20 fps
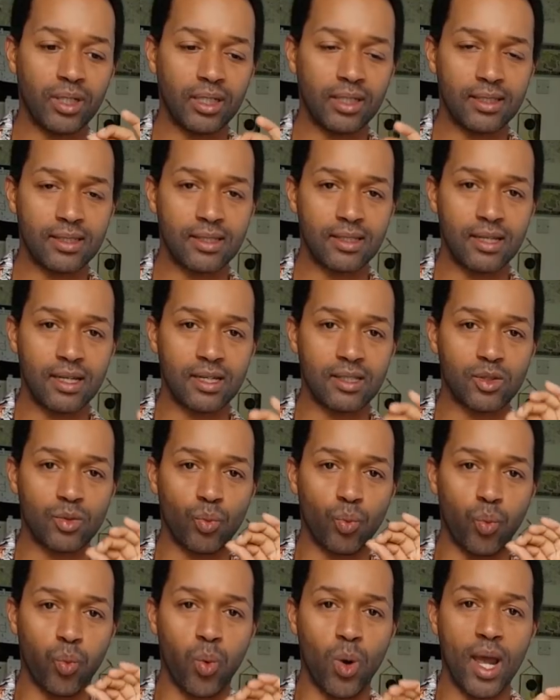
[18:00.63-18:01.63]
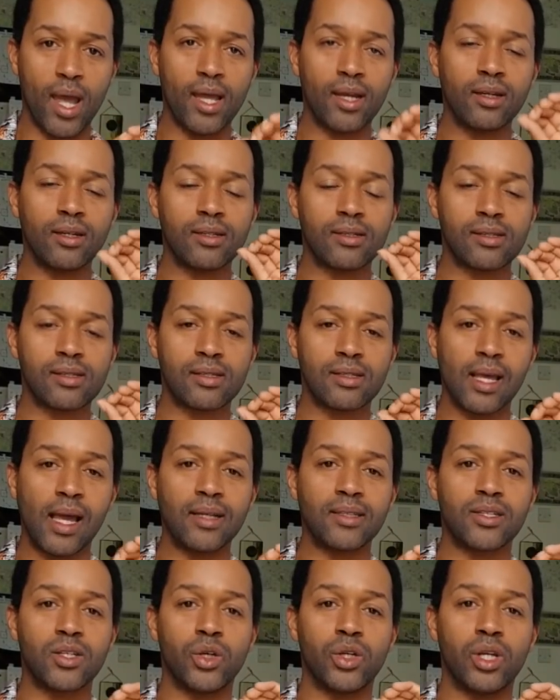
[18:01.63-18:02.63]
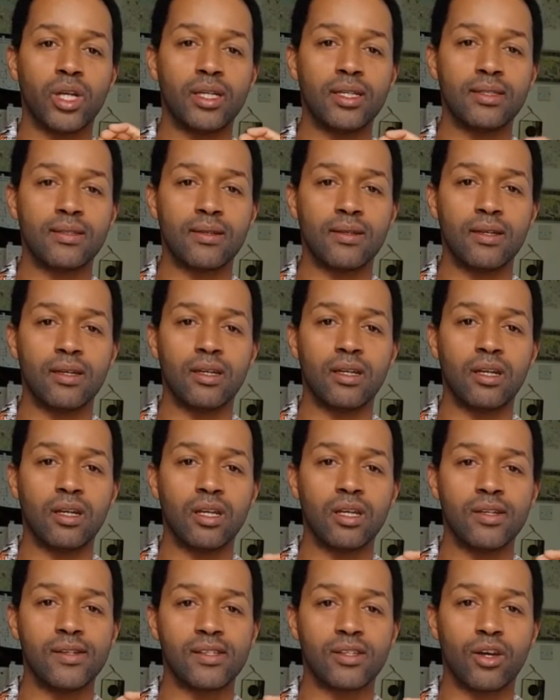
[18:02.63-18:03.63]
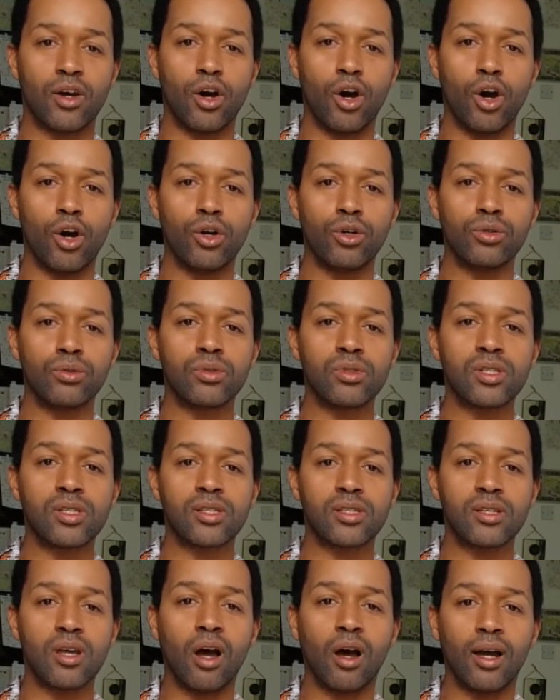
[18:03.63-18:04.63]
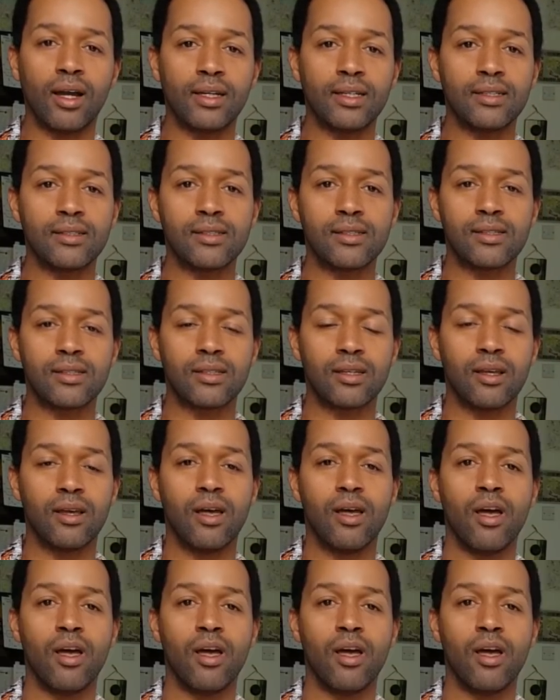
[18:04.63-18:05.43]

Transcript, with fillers: is this: when Saturn is in his own signs,